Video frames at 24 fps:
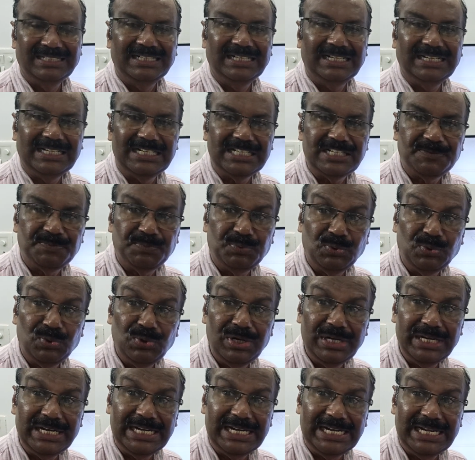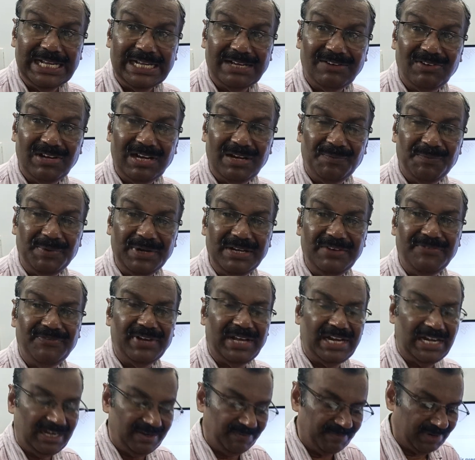It is poorly developed in
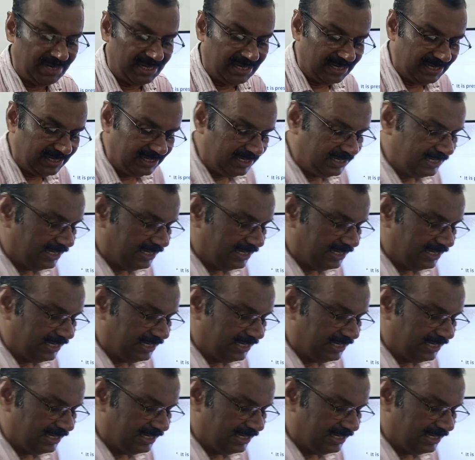Ferritimal.